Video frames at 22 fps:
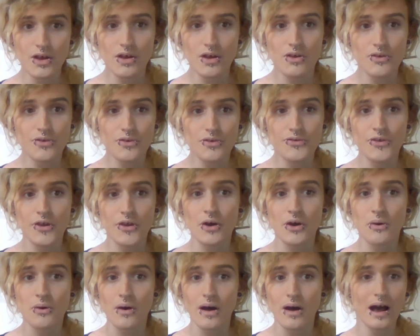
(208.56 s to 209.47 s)

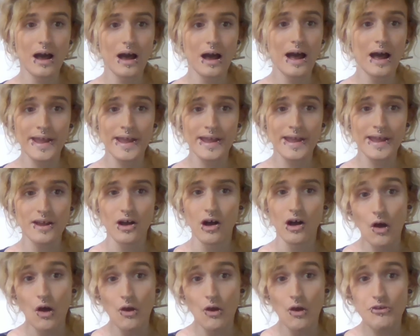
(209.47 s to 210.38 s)
So I
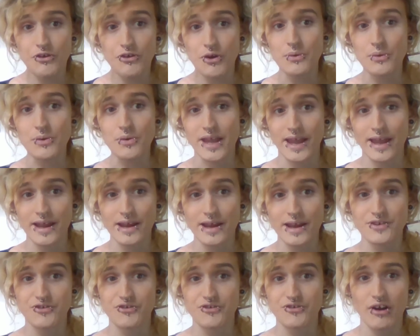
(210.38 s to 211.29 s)
also
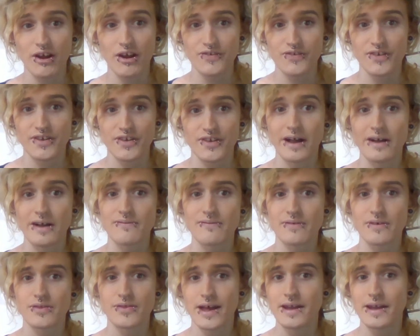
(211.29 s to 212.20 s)
can't stress enough
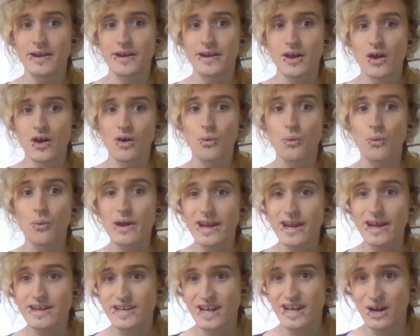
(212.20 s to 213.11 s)
that
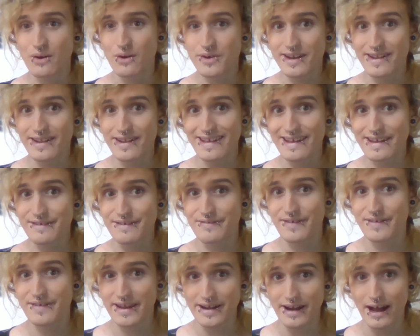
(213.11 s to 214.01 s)
we don't live
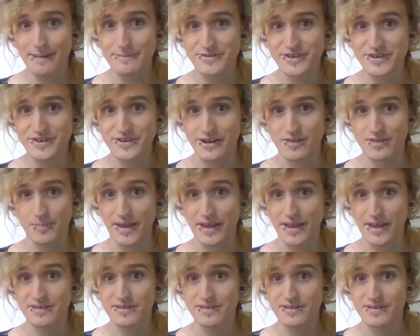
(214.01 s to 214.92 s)
in object
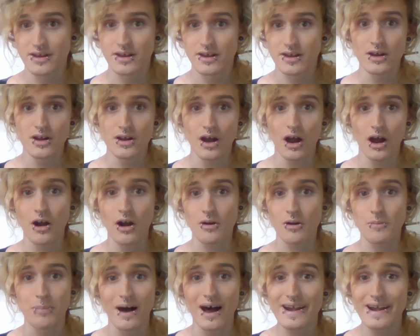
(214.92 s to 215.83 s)
space. Our
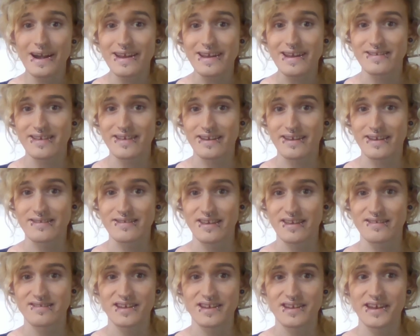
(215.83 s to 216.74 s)
bodies
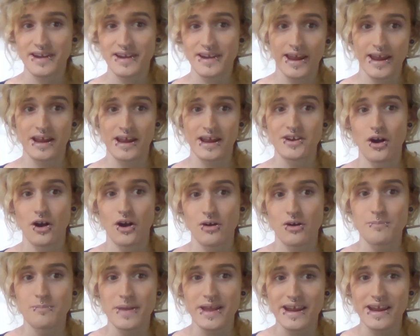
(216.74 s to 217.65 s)
exist in and are
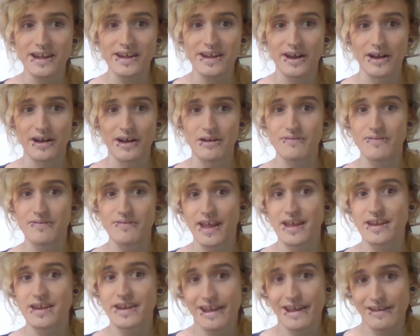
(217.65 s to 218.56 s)
made of
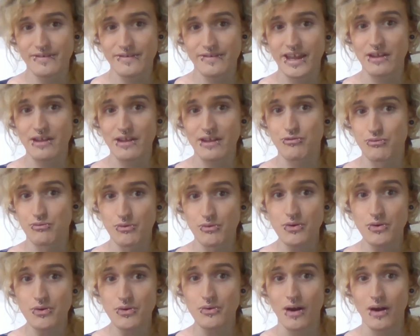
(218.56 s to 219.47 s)
and navigate
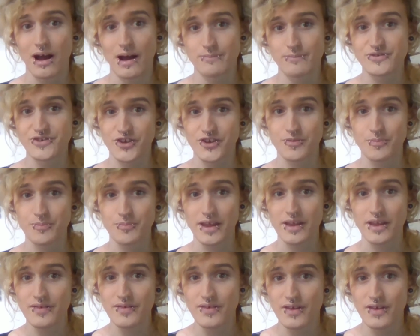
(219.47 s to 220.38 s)
through object
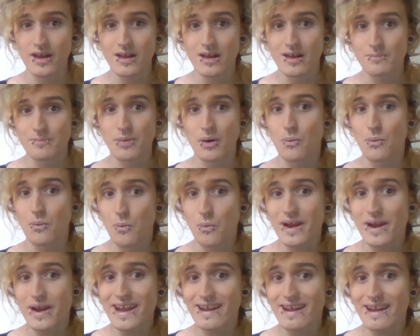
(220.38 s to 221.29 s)
space, but
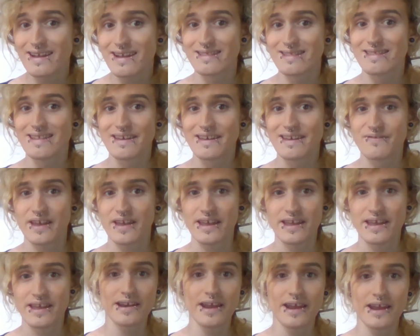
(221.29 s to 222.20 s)
we live
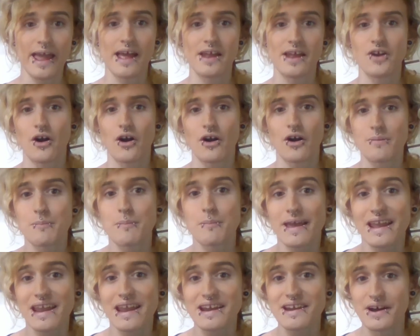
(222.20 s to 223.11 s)
in and are
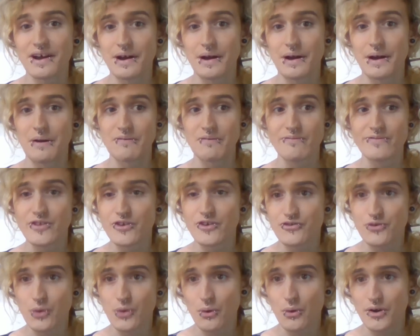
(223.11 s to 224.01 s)
made of the
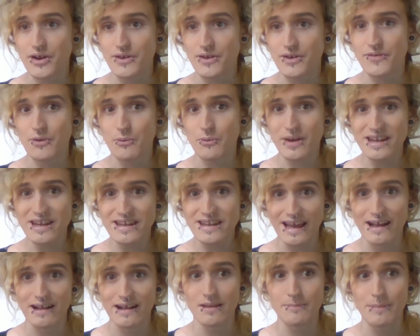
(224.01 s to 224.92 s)
stories that we
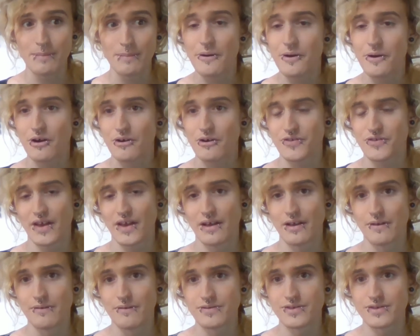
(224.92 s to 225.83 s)
tell about
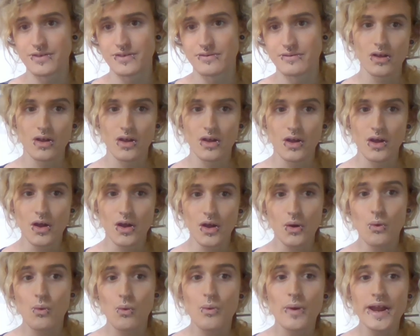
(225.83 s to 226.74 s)
ourselves.
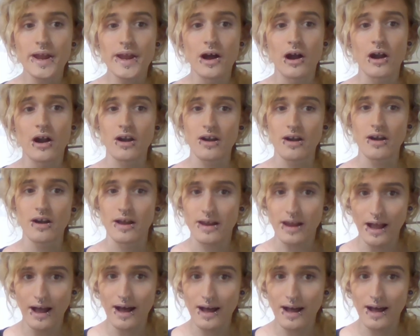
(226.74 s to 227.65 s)
We are a
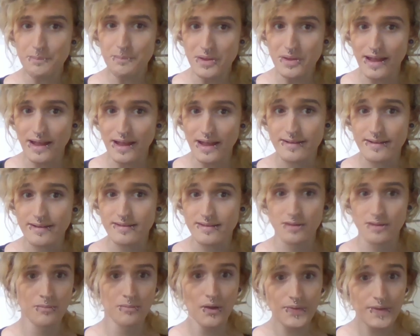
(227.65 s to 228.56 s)
complex,
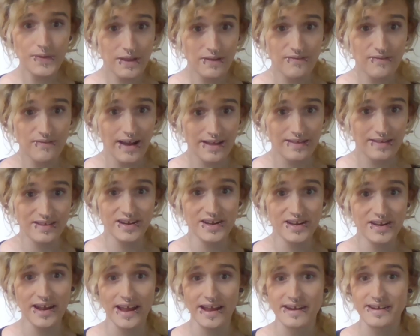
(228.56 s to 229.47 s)

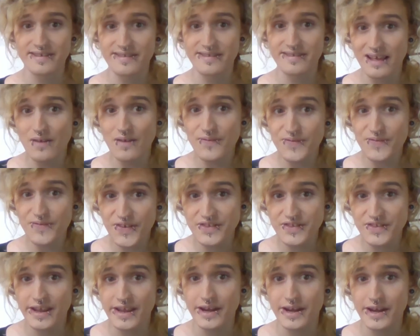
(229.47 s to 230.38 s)
multifaceted, and self
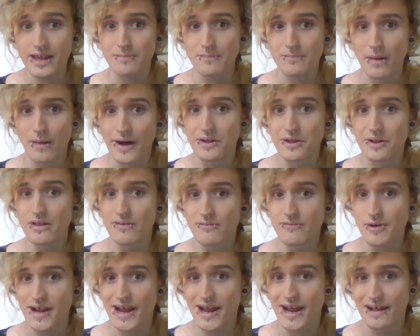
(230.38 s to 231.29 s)
sustaining model
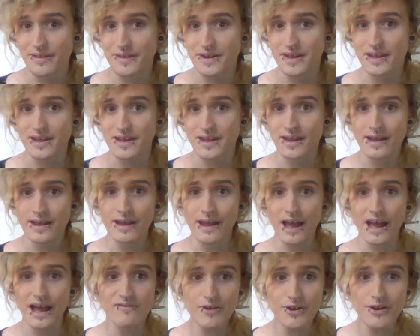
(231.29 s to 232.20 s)
of reality
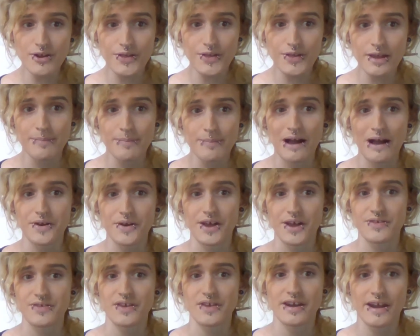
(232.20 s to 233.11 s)
Everything about
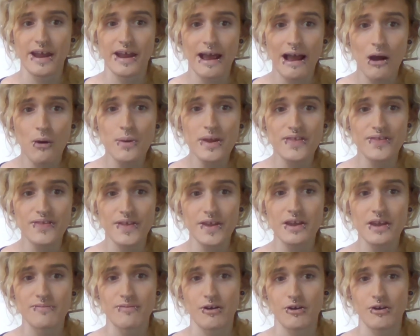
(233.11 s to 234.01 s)
us and how we
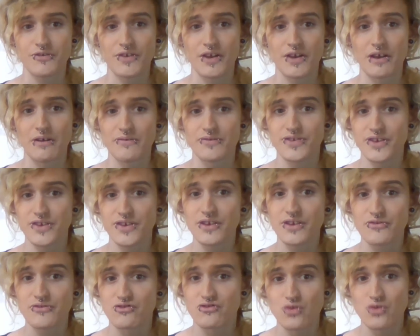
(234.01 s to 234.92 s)
think of ourselves
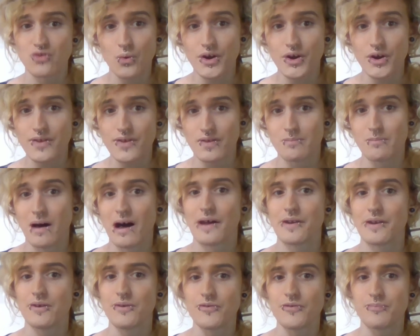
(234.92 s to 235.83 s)
is stories and
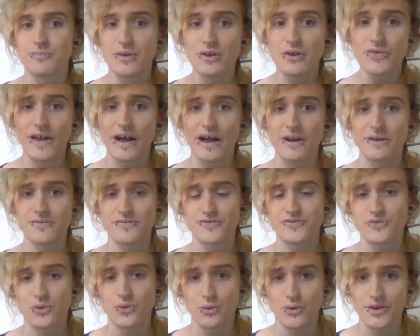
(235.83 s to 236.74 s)
models built out of
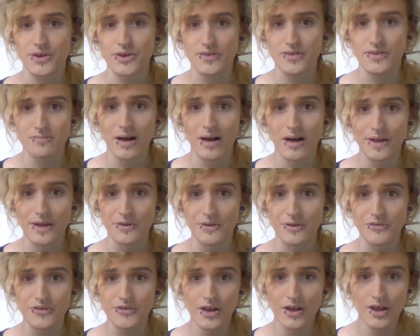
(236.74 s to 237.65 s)
stories and
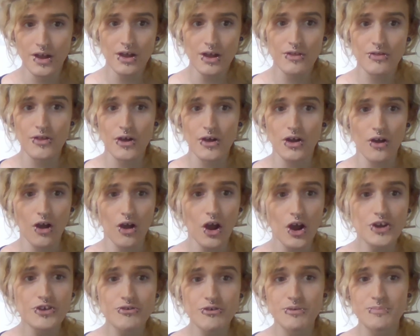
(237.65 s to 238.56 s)
models. The
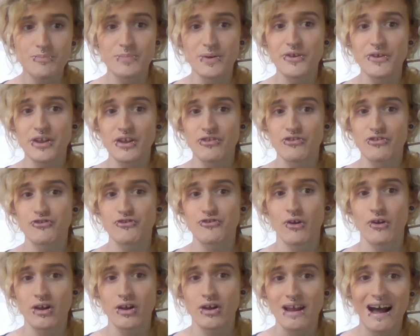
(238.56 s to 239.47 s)
100 billion
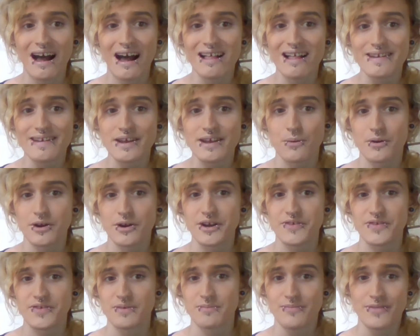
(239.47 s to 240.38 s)
strong colony
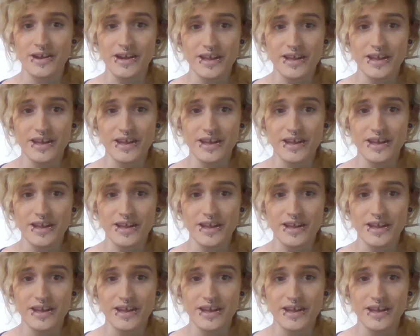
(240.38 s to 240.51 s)
organism that